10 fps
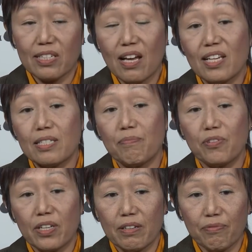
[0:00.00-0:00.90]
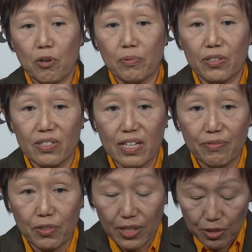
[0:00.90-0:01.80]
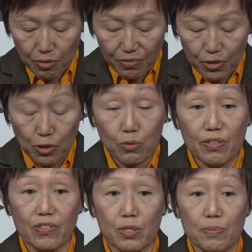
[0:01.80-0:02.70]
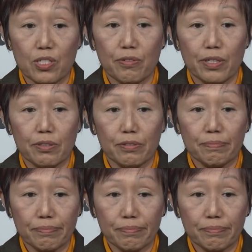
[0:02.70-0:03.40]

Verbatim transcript: and ask them for the informed consent for the use of this material.